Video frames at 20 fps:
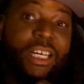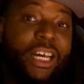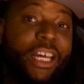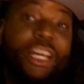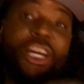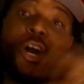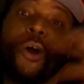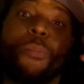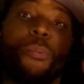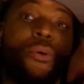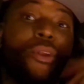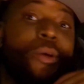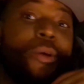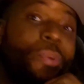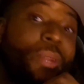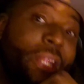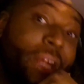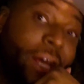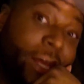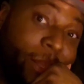he gonna pull
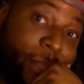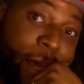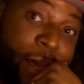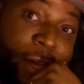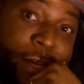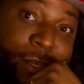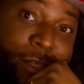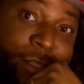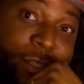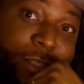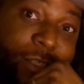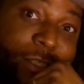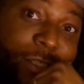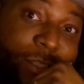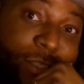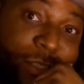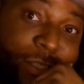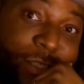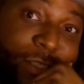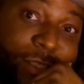up in that thing.
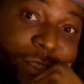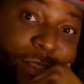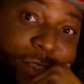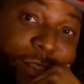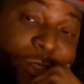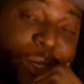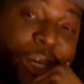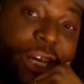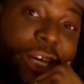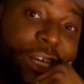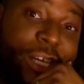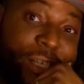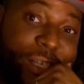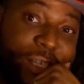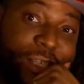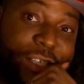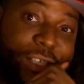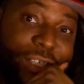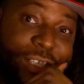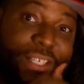Okay?
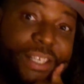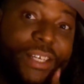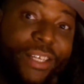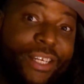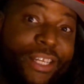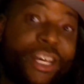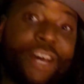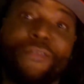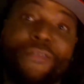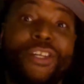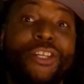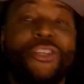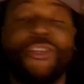Devin the